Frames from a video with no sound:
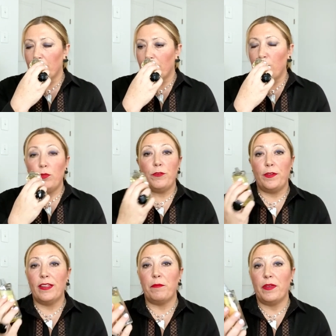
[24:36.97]
You will
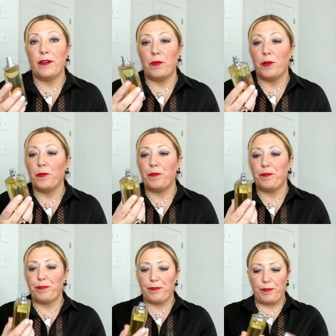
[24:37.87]
feel unbeatable.
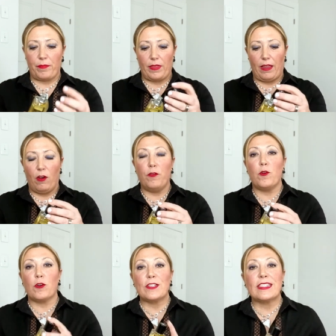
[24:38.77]
Of
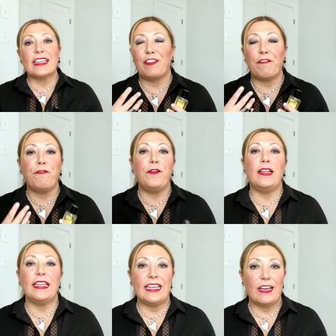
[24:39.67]
course, the
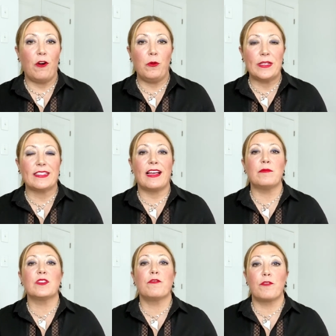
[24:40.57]
feeling always
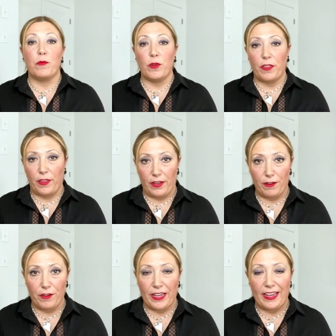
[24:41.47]
comes from within,
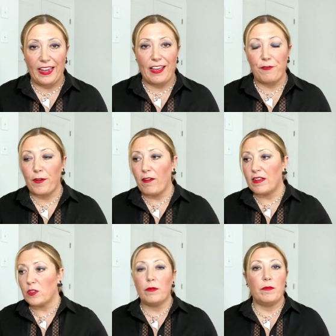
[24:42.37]
okay? A
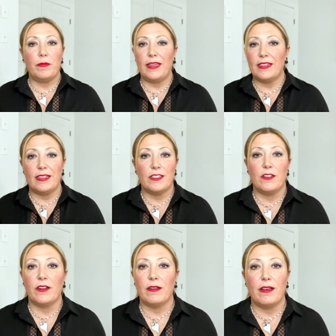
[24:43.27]
fragrance, it, it's
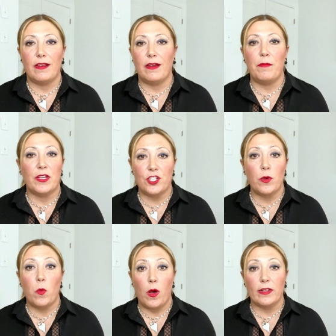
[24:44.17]
not uh, a magic
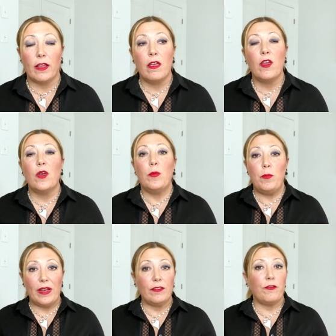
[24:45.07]
wand.
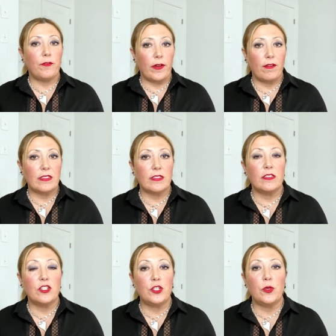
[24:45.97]
But fragrances
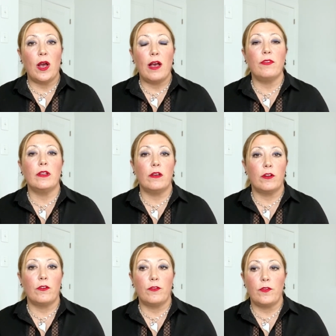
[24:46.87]
do have a lot
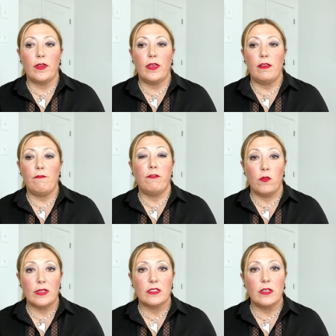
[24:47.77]
of
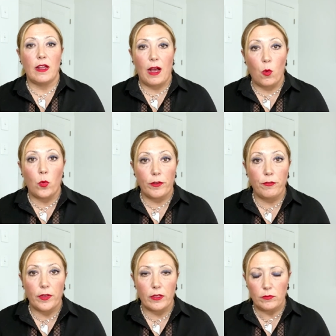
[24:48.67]
influence in how we
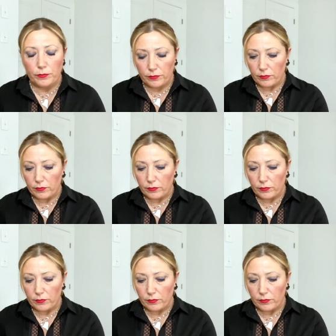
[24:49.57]
feel.